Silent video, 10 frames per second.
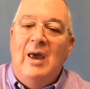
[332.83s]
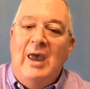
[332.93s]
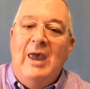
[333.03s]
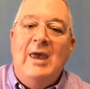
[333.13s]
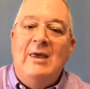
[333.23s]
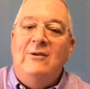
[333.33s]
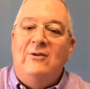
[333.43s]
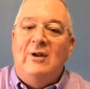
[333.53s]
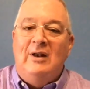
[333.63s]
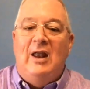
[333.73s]

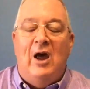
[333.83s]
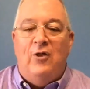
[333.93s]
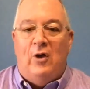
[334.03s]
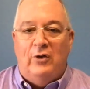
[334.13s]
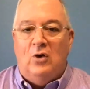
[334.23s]
his death on the